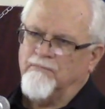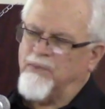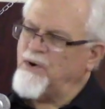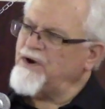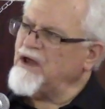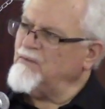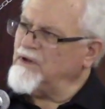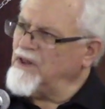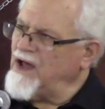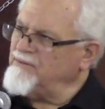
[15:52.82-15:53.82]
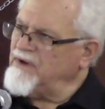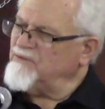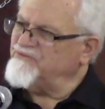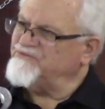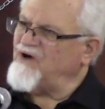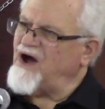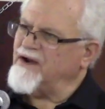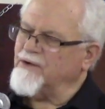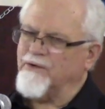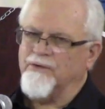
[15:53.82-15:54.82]
burning them alive in a
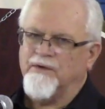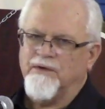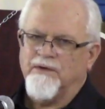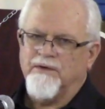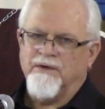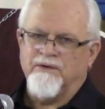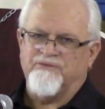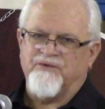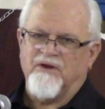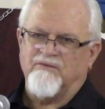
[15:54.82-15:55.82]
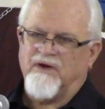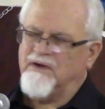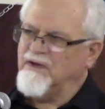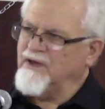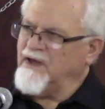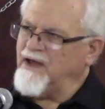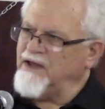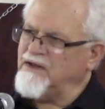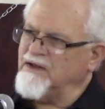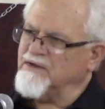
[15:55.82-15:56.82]
fire in front of a
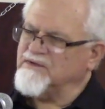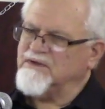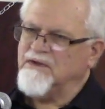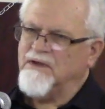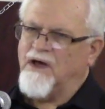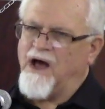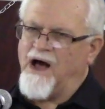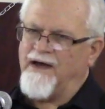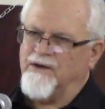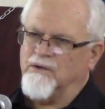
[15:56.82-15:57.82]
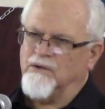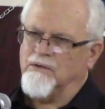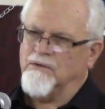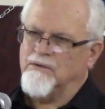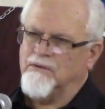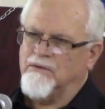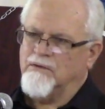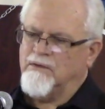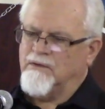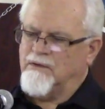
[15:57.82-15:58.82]
hideous idol.
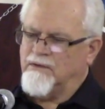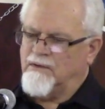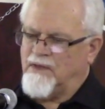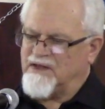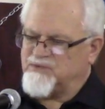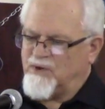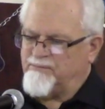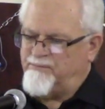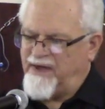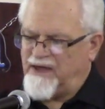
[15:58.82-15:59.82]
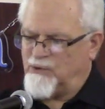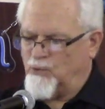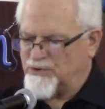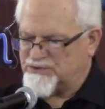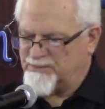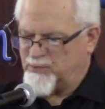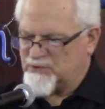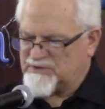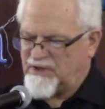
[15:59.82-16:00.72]
That's what Baal worship was